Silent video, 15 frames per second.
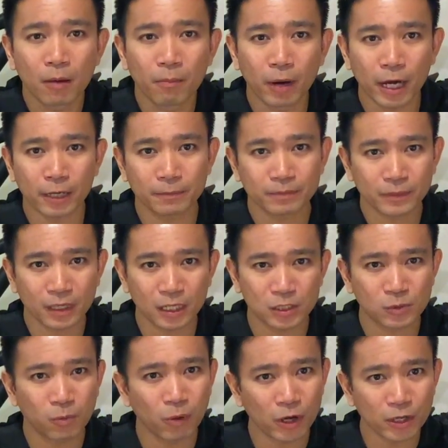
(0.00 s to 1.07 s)
but
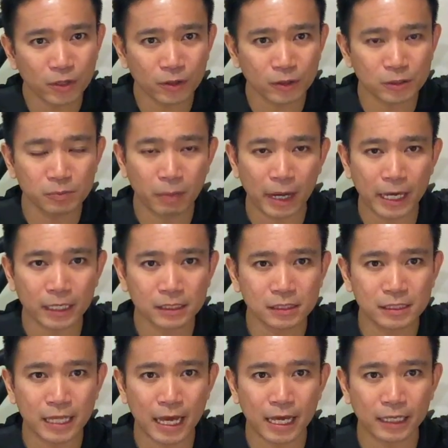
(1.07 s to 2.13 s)
it's one of those
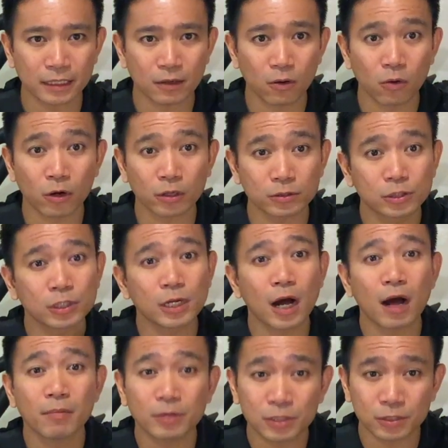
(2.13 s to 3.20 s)
bikes that, or
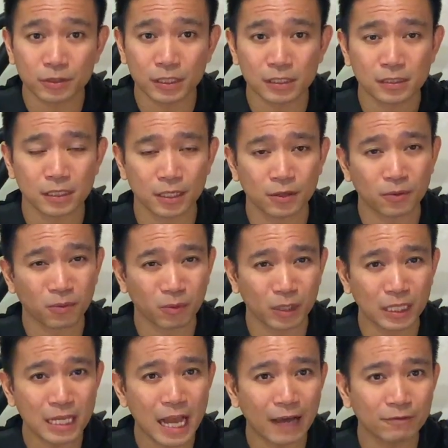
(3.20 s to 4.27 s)
geometries, that you
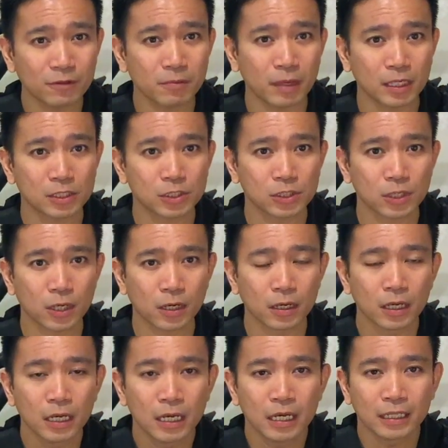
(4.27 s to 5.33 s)
really have to make
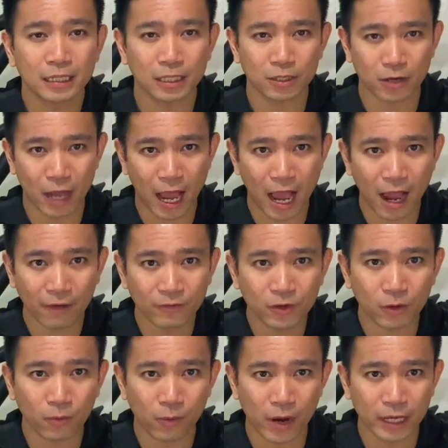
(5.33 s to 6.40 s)
sure that you have
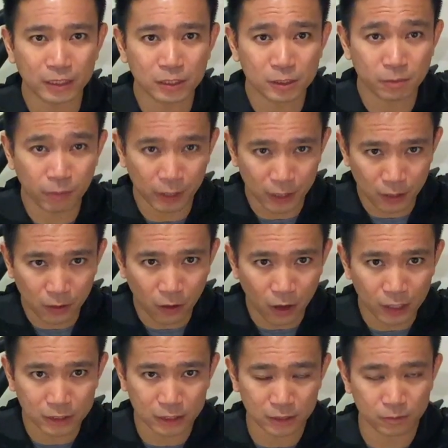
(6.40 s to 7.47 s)
your weight spread
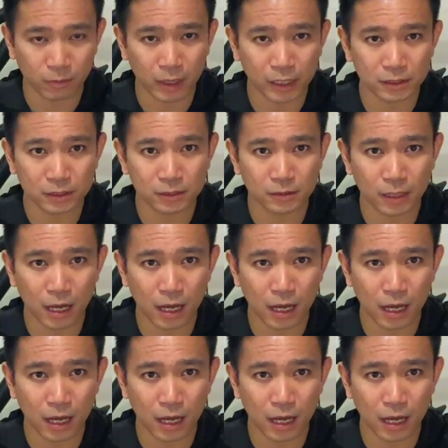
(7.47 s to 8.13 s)
across as well